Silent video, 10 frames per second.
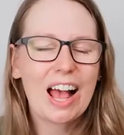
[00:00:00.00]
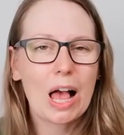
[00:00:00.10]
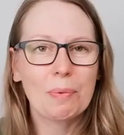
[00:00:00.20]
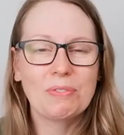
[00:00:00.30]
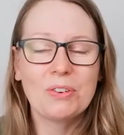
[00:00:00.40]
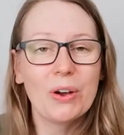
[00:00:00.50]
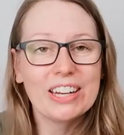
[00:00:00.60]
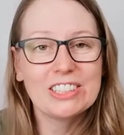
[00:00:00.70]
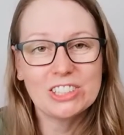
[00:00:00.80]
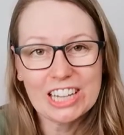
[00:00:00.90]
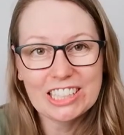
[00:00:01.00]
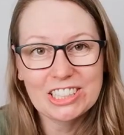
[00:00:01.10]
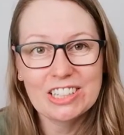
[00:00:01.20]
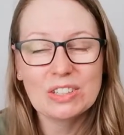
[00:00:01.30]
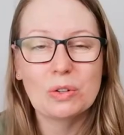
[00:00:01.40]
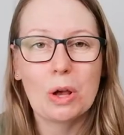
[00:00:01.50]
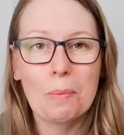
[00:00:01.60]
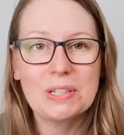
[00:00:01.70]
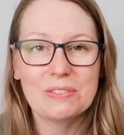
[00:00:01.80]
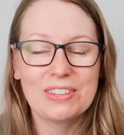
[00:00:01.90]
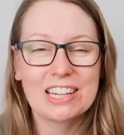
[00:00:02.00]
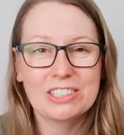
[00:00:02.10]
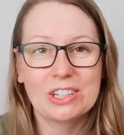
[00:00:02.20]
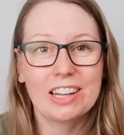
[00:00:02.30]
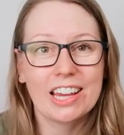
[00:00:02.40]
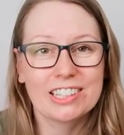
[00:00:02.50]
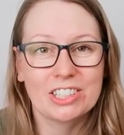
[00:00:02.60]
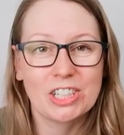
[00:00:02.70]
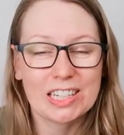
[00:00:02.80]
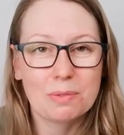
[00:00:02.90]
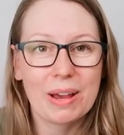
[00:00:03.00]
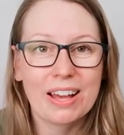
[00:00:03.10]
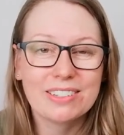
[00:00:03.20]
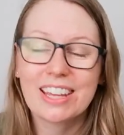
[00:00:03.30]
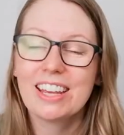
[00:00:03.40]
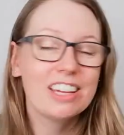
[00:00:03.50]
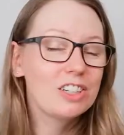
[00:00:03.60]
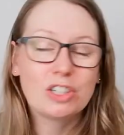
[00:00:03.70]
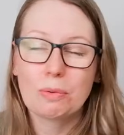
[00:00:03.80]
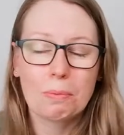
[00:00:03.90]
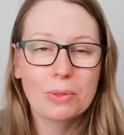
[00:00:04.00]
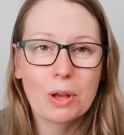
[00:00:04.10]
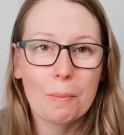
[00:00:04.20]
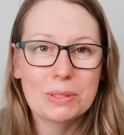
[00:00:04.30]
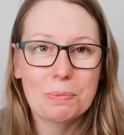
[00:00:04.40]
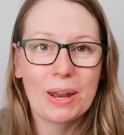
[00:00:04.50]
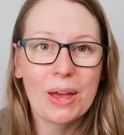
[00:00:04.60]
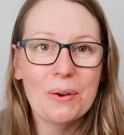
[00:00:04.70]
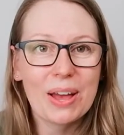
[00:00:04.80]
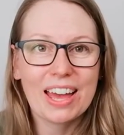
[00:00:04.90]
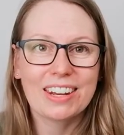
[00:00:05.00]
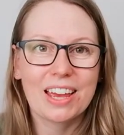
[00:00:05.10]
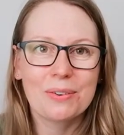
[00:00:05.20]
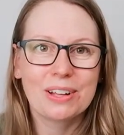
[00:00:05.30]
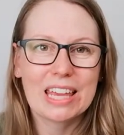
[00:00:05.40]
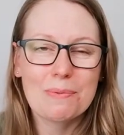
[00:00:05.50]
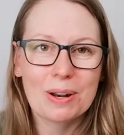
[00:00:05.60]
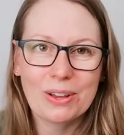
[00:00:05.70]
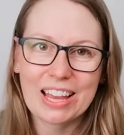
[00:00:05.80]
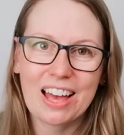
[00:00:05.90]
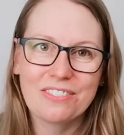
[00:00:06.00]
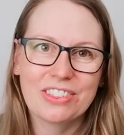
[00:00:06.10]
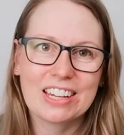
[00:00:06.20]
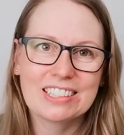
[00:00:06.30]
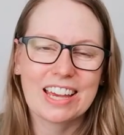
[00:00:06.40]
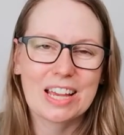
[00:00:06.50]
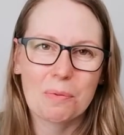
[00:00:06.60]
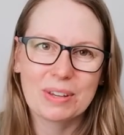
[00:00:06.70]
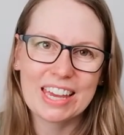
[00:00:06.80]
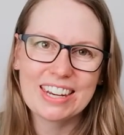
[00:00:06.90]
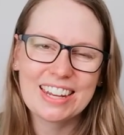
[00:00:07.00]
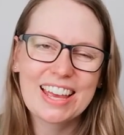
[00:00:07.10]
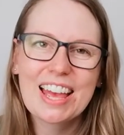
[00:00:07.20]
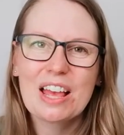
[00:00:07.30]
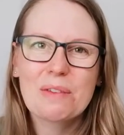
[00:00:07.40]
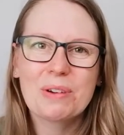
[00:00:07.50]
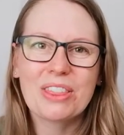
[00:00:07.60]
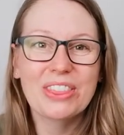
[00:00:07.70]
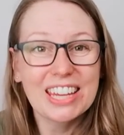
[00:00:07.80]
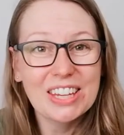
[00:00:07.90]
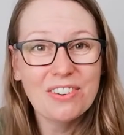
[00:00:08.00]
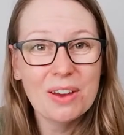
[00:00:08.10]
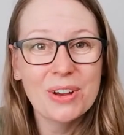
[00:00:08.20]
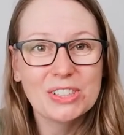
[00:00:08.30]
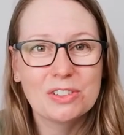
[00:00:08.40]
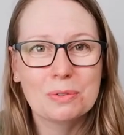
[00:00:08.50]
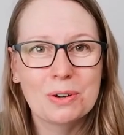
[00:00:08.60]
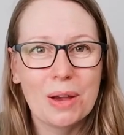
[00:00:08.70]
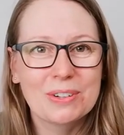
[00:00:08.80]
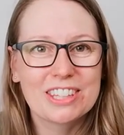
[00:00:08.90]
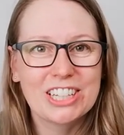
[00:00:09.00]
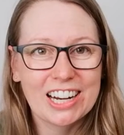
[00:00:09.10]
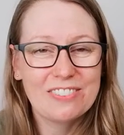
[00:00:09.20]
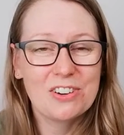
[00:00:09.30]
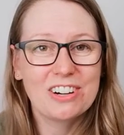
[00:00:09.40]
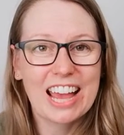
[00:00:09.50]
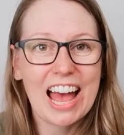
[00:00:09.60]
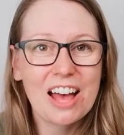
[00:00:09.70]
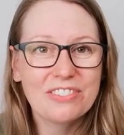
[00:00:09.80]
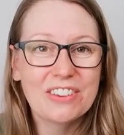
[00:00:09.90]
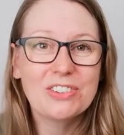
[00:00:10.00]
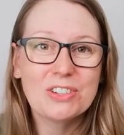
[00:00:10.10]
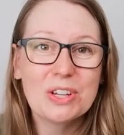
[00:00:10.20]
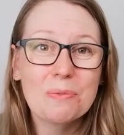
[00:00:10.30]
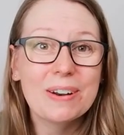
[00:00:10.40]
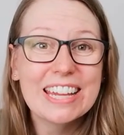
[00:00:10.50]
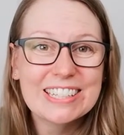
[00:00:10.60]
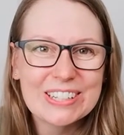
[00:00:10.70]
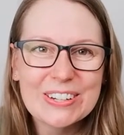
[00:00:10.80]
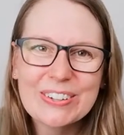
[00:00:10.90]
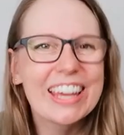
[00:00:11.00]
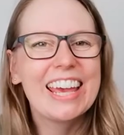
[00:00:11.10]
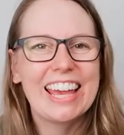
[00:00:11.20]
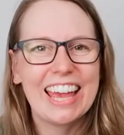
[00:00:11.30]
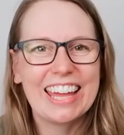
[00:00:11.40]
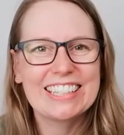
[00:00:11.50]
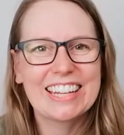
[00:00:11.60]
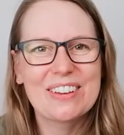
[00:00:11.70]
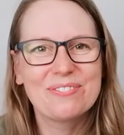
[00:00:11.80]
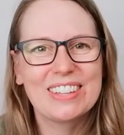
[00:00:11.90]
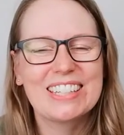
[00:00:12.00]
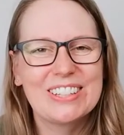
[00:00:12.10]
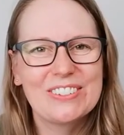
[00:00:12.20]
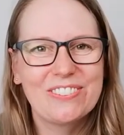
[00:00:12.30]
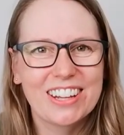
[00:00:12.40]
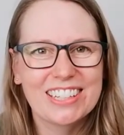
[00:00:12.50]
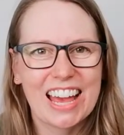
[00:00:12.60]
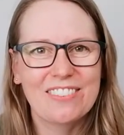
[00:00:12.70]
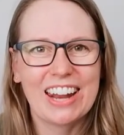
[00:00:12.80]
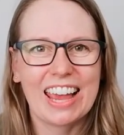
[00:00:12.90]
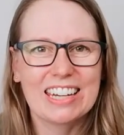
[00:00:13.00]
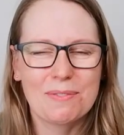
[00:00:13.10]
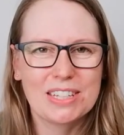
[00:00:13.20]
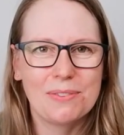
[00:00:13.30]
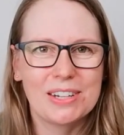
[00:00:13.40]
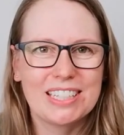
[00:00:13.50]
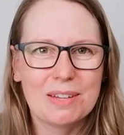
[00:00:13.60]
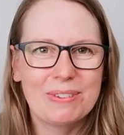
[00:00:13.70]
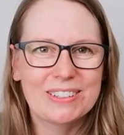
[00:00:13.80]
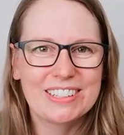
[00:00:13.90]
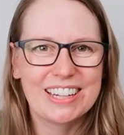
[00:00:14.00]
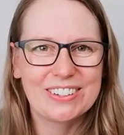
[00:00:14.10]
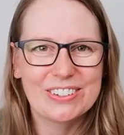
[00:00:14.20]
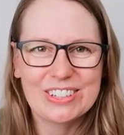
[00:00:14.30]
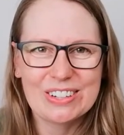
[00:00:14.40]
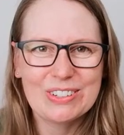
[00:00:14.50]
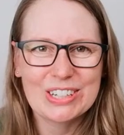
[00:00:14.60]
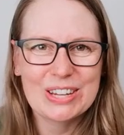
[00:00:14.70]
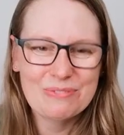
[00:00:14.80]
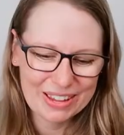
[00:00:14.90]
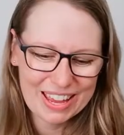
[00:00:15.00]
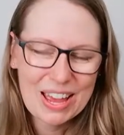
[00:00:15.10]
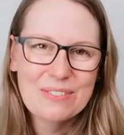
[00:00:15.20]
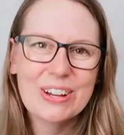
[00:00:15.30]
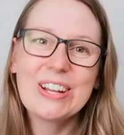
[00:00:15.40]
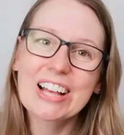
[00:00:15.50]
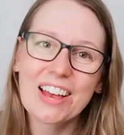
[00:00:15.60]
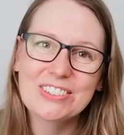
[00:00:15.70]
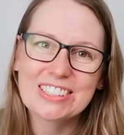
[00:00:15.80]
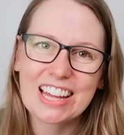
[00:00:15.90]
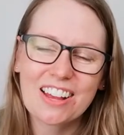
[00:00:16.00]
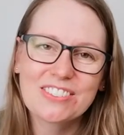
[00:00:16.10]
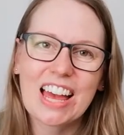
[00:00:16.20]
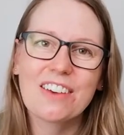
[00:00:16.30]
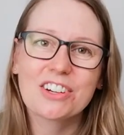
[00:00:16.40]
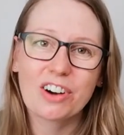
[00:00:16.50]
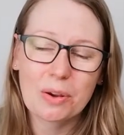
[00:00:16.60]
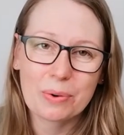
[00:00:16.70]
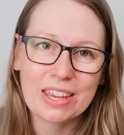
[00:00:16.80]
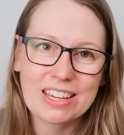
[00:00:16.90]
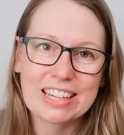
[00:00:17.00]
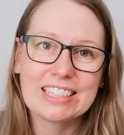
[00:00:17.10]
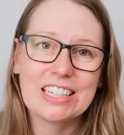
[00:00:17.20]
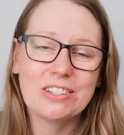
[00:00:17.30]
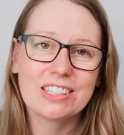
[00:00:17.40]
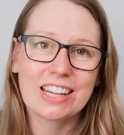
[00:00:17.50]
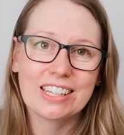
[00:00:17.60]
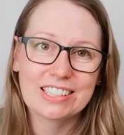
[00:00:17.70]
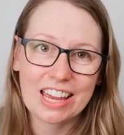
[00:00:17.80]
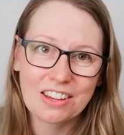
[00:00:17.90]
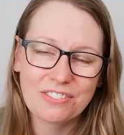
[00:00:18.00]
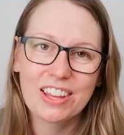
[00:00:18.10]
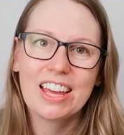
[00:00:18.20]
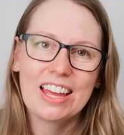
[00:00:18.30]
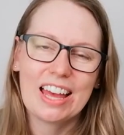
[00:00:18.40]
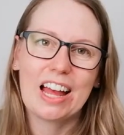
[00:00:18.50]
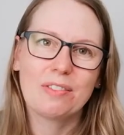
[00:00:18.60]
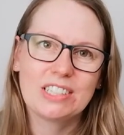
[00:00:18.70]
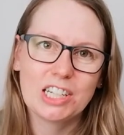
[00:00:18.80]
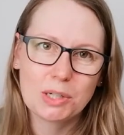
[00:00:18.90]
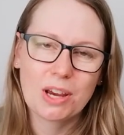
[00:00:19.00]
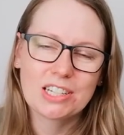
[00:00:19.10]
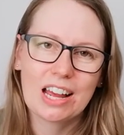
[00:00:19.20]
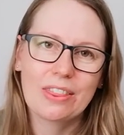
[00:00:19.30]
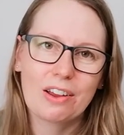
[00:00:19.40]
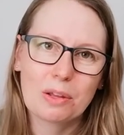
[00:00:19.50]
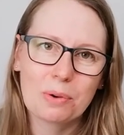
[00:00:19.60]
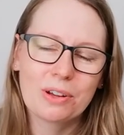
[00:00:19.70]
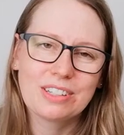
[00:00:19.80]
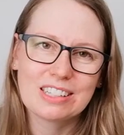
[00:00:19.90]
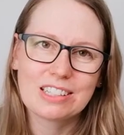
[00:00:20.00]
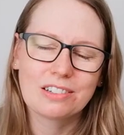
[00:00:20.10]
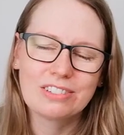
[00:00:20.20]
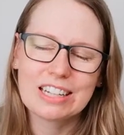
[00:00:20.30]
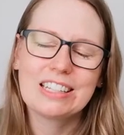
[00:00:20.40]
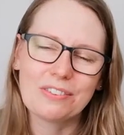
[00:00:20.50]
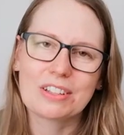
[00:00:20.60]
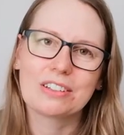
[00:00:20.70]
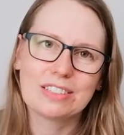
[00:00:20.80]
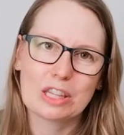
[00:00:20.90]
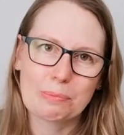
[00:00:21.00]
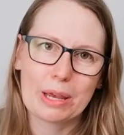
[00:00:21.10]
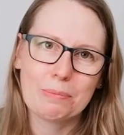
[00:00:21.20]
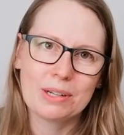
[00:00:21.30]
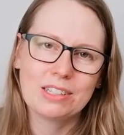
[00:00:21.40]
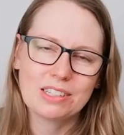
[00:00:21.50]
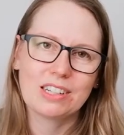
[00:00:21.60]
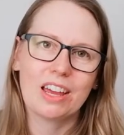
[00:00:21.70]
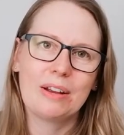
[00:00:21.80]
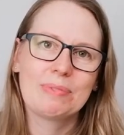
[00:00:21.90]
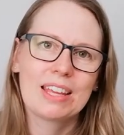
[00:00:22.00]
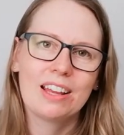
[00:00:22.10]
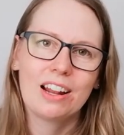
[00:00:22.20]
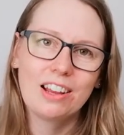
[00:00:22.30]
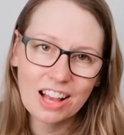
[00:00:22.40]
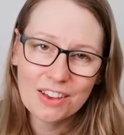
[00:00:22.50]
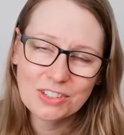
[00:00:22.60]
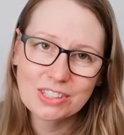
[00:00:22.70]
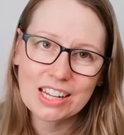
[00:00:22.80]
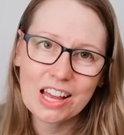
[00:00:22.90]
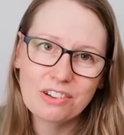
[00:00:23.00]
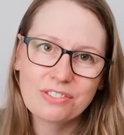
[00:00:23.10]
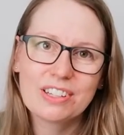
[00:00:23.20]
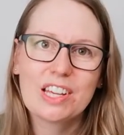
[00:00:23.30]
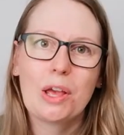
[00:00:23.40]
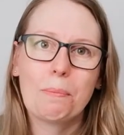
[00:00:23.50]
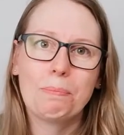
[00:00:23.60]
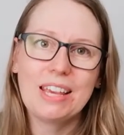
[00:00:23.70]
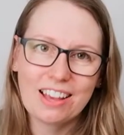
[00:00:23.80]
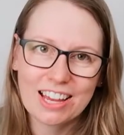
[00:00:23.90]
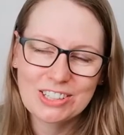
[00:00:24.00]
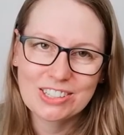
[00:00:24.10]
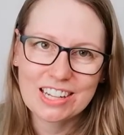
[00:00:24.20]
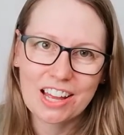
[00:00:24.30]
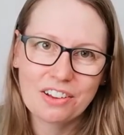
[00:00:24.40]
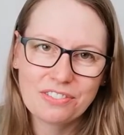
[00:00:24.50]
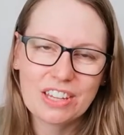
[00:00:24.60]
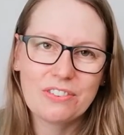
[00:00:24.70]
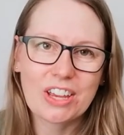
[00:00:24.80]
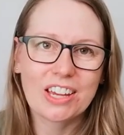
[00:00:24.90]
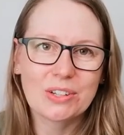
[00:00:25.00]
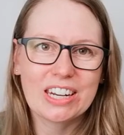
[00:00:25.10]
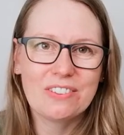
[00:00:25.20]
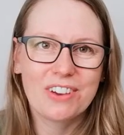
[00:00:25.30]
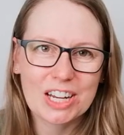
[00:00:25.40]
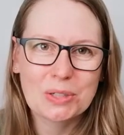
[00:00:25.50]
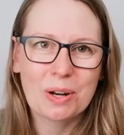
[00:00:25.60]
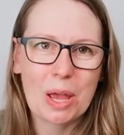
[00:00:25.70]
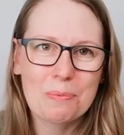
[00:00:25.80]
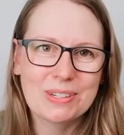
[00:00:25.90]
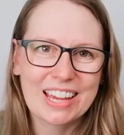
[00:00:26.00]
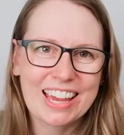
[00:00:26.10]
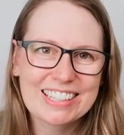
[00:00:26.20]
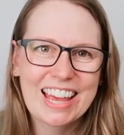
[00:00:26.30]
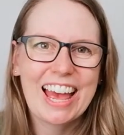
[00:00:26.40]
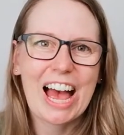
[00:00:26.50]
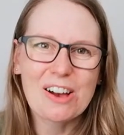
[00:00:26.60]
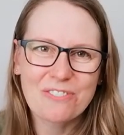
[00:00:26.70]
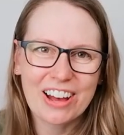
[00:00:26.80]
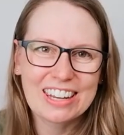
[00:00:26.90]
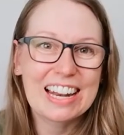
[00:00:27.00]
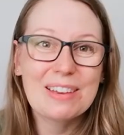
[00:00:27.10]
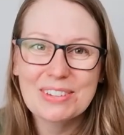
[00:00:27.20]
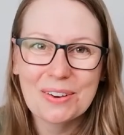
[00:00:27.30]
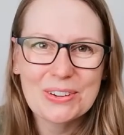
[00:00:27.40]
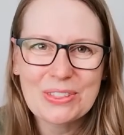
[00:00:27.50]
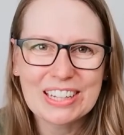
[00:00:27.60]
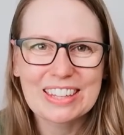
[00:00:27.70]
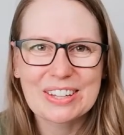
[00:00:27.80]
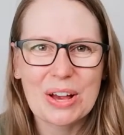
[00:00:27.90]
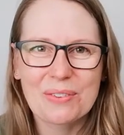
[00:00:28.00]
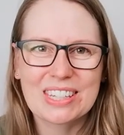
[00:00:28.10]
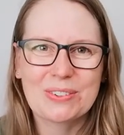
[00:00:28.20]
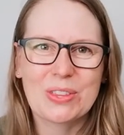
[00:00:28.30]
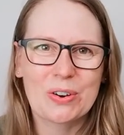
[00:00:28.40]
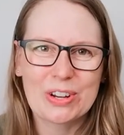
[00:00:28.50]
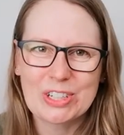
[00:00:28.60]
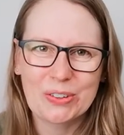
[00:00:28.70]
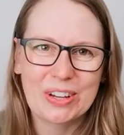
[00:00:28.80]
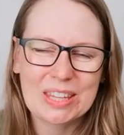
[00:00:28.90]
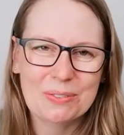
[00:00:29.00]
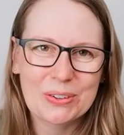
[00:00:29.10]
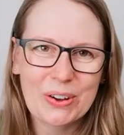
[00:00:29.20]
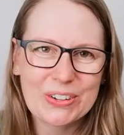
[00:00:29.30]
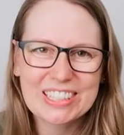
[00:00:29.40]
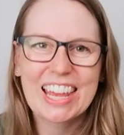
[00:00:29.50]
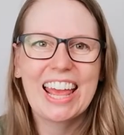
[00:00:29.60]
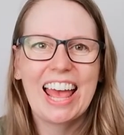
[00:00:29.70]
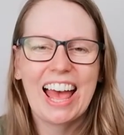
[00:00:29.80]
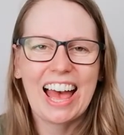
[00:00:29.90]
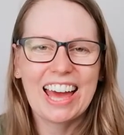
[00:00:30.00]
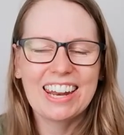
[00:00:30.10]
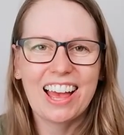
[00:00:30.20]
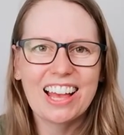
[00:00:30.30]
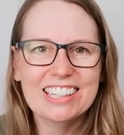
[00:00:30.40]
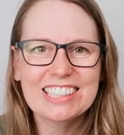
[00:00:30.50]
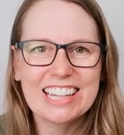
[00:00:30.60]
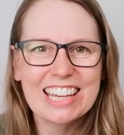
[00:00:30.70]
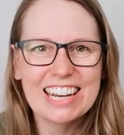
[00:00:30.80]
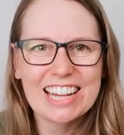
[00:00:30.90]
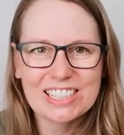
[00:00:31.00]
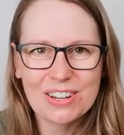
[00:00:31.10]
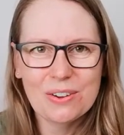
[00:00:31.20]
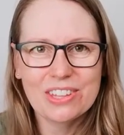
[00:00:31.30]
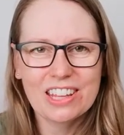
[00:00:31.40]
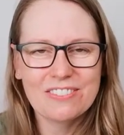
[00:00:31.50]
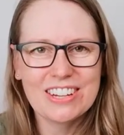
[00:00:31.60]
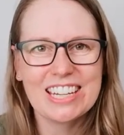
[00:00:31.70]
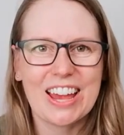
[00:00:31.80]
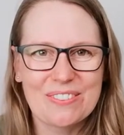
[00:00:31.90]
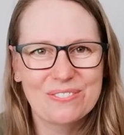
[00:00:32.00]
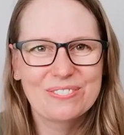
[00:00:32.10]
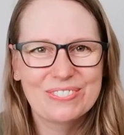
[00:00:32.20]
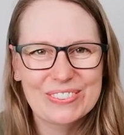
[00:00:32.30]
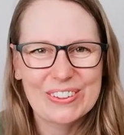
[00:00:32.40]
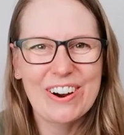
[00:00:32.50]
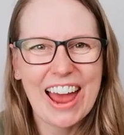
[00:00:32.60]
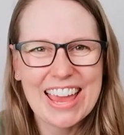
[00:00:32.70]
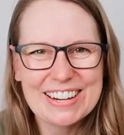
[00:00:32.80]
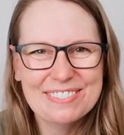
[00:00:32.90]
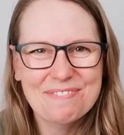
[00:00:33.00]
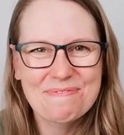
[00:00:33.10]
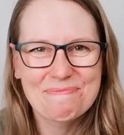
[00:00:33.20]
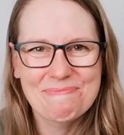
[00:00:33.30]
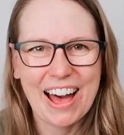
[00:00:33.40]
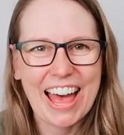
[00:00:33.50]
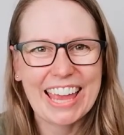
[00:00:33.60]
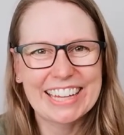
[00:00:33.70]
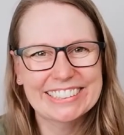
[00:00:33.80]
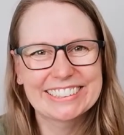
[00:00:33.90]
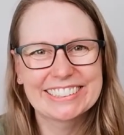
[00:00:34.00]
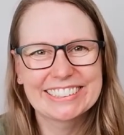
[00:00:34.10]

If you've got any suggestions or comments of things you'd like us to chat about, just drop them in the comments below and I will keep a lookout for things that are coming in. But thank you very much for subscribing to the channel if you already have. If you're new, please do. It's good fun to have an academic community building on YouTube. But look after yourselves. Have a great week. Continue to stay safe. The situation out there in the world is still really difficult at the moment. So look after yourself. Be kind to yourself. If you're going to any virtual open days, have fun. Let me know what you think in the comments, whether you're enjoying them or not. And I'll see you next week with another video. All right. Bye.